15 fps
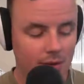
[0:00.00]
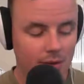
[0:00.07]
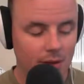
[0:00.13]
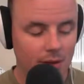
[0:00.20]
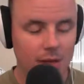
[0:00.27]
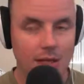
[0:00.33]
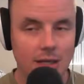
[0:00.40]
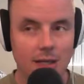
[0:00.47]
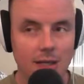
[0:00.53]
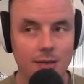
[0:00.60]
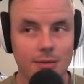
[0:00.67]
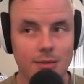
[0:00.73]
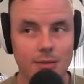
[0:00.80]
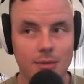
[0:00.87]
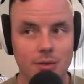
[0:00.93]
the
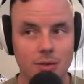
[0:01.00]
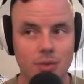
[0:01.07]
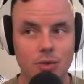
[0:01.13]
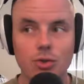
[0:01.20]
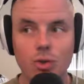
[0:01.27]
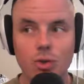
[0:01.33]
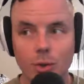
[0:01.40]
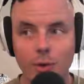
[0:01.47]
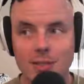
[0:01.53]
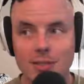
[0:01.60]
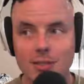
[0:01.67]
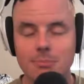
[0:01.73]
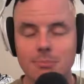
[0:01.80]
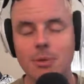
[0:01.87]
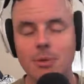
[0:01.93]

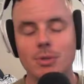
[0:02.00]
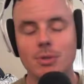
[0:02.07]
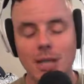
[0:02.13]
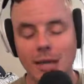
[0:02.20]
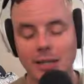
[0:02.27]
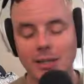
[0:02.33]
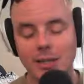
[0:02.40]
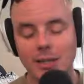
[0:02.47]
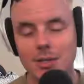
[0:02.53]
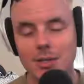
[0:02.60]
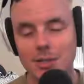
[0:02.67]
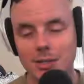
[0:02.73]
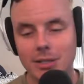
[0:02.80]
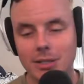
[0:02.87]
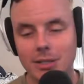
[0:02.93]
newest, most
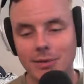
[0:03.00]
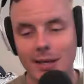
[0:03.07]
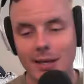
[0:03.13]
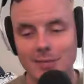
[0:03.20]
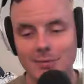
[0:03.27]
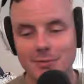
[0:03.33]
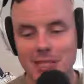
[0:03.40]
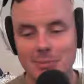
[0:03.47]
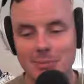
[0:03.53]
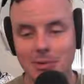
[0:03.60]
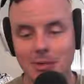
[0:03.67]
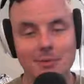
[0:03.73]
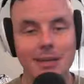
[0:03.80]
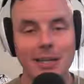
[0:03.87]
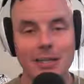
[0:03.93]
technologically advanced Vespa
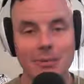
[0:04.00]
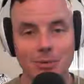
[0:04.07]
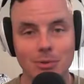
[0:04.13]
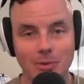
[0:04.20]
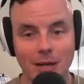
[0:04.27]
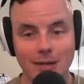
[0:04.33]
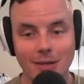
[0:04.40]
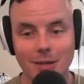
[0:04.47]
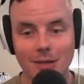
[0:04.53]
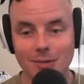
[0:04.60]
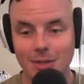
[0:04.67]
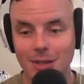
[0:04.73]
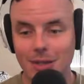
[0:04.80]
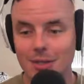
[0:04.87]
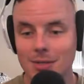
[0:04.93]
available right now.
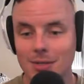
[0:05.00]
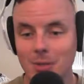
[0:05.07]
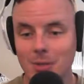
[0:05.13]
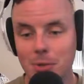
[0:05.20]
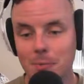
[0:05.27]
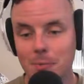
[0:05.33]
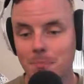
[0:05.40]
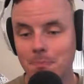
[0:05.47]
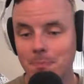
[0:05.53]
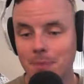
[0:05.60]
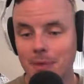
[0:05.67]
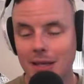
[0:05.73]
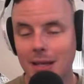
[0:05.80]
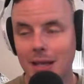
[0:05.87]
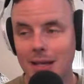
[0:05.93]
So
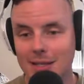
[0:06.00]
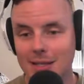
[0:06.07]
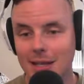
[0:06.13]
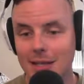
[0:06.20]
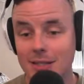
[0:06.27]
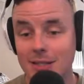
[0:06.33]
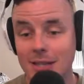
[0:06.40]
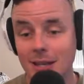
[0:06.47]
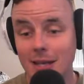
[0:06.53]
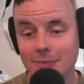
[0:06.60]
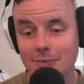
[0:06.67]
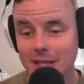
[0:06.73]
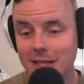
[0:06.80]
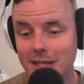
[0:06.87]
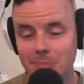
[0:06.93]
it has a
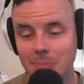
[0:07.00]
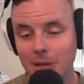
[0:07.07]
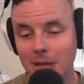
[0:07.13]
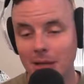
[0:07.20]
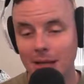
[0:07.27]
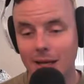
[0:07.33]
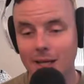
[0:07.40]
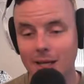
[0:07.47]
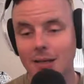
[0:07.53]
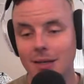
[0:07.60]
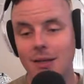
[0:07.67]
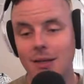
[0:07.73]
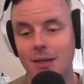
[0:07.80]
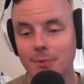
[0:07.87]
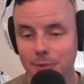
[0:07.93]
TFT display,
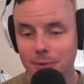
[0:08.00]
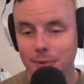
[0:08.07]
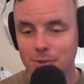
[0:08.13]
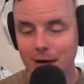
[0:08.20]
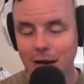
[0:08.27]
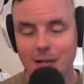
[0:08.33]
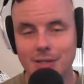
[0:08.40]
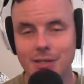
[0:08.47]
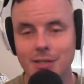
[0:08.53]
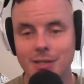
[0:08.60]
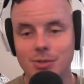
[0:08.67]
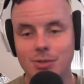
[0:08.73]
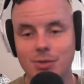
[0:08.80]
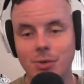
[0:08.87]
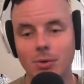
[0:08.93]
full traction
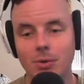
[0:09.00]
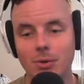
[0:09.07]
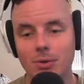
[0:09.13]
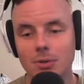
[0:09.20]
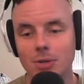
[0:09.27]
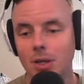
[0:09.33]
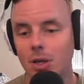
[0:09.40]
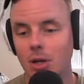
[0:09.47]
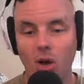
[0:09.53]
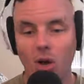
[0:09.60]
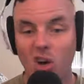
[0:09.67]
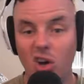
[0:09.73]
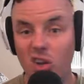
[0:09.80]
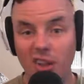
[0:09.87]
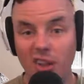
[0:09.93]
control,
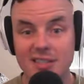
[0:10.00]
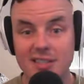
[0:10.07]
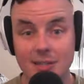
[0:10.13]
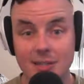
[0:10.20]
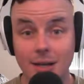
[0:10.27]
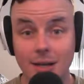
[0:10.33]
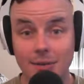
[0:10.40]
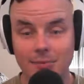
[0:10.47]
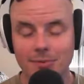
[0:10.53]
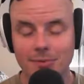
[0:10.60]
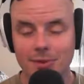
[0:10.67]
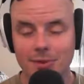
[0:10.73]
all that stuff,